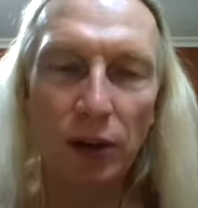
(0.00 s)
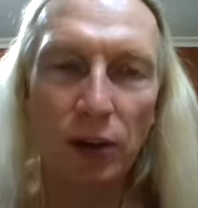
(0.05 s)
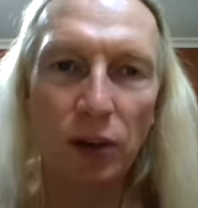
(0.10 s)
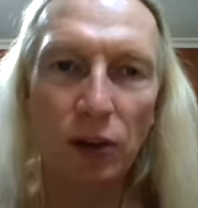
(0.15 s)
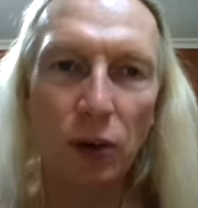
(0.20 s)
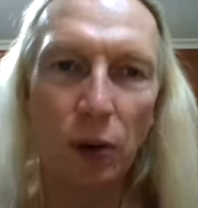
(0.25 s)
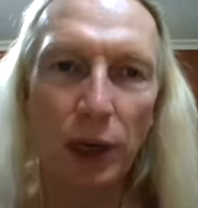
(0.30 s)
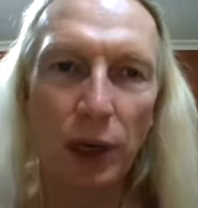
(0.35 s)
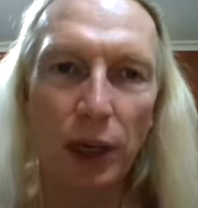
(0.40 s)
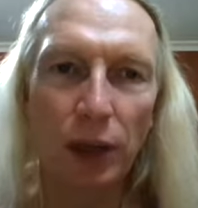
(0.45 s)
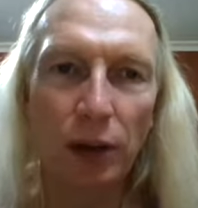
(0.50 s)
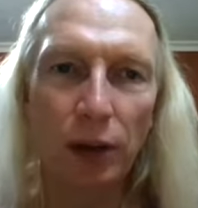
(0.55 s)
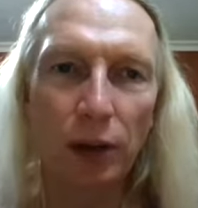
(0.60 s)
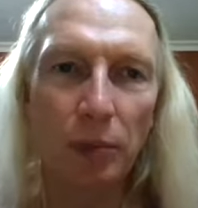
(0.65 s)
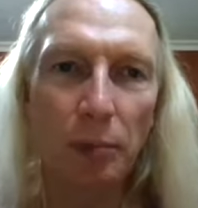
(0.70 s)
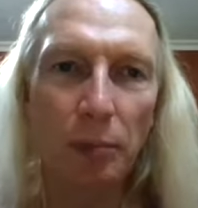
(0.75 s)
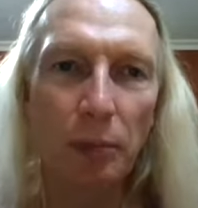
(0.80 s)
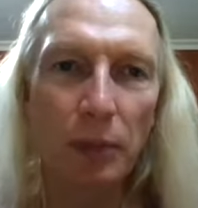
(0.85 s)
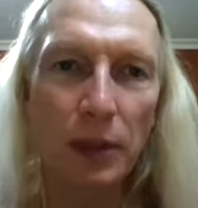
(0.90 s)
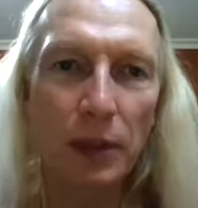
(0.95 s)
doing
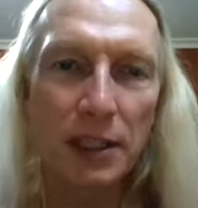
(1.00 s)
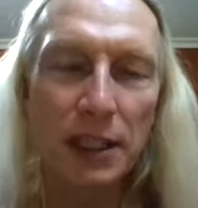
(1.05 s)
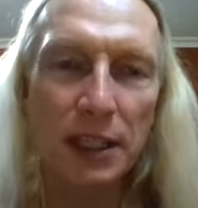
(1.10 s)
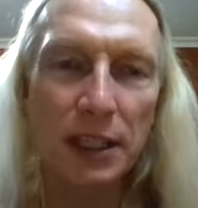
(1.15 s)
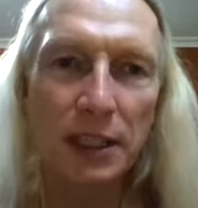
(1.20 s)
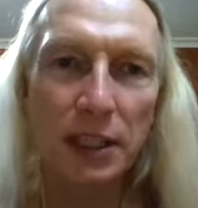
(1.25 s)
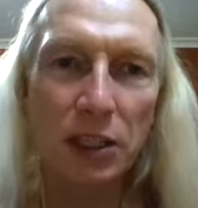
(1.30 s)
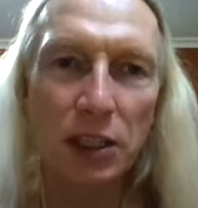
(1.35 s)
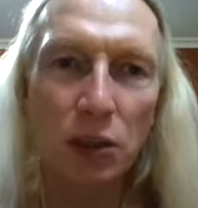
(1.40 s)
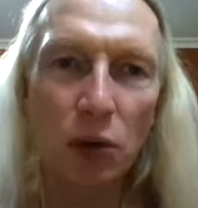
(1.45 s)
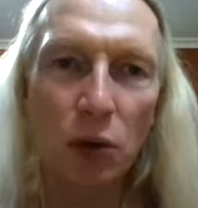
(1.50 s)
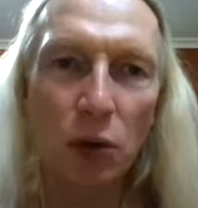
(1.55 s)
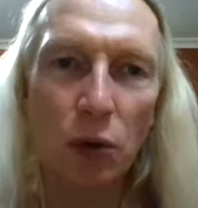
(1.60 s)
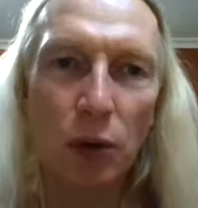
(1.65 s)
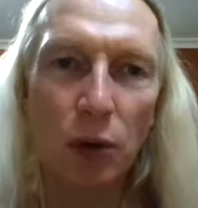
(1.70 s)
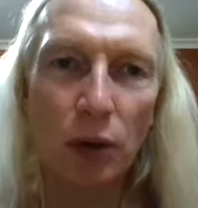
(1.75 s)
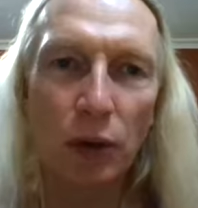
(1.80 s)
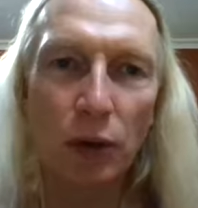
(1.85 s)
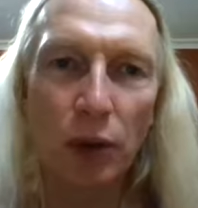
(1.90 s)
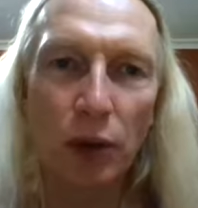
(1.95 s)
62
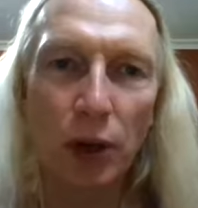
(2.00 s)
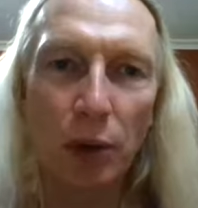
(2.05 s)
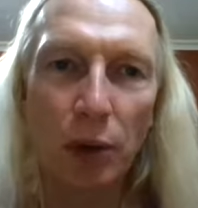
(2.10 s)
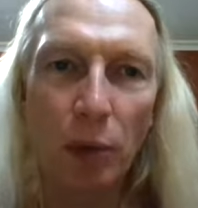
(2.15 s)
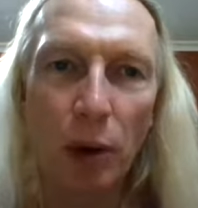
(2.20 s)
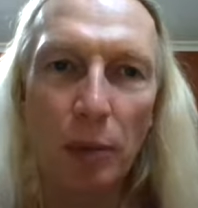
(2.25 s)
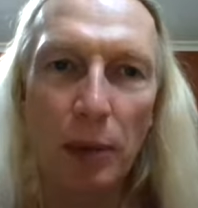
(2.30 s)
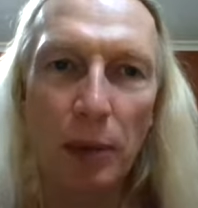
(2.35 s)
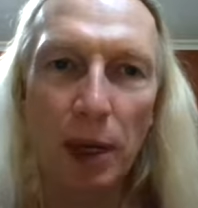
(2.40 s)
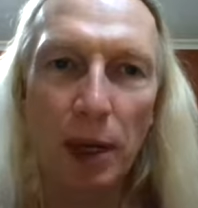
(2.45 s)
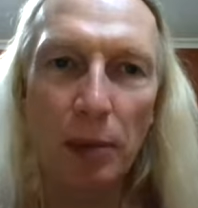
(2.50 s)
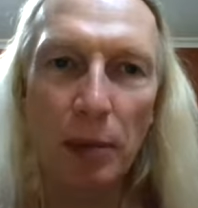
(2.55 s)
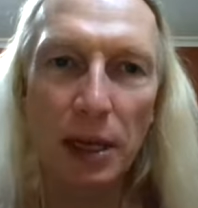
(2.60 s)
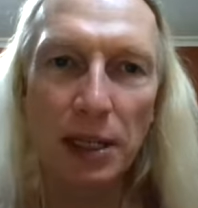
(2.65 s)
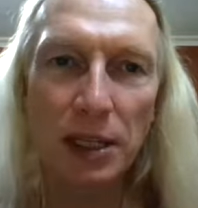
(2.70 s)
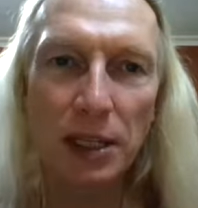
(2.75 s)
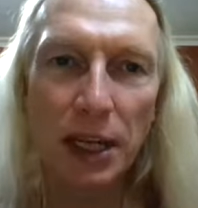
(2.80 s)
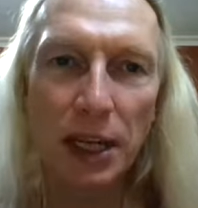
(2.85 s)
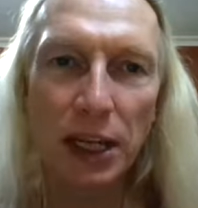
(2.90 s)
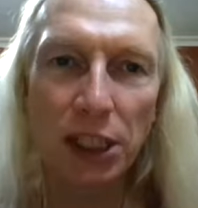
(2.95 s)
and 31-minute
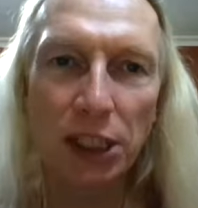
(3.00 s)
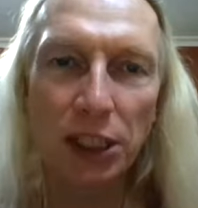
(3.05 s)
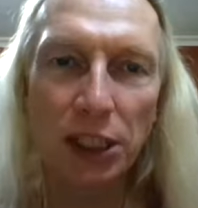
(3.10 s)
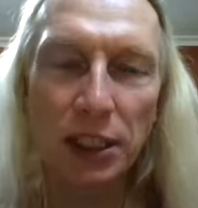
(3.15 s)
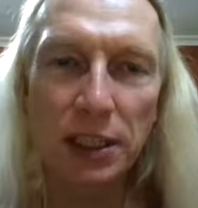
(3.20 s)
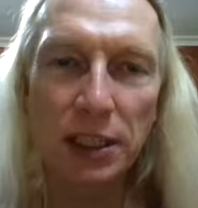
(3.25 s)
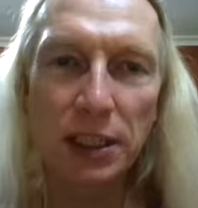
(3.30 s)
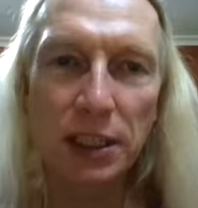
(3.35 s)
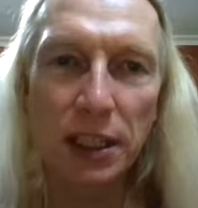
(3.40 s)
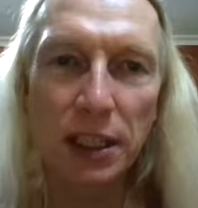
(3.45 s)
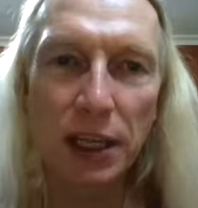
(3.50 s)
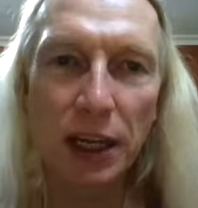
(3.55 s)
meditations.